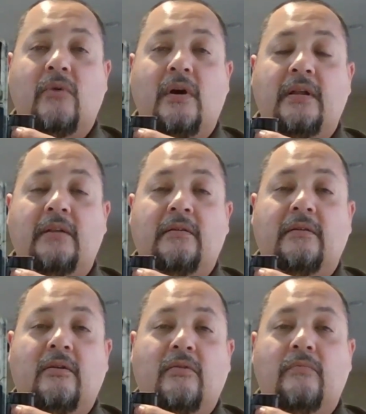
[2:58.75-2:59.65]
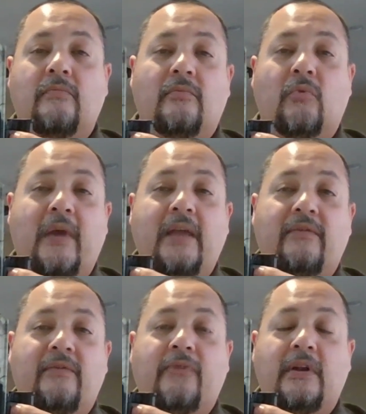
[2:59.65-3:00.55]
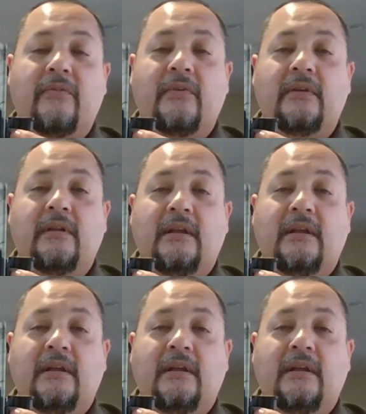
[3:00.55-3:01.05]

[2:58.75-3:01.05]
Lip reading: want it, go wave in front of it,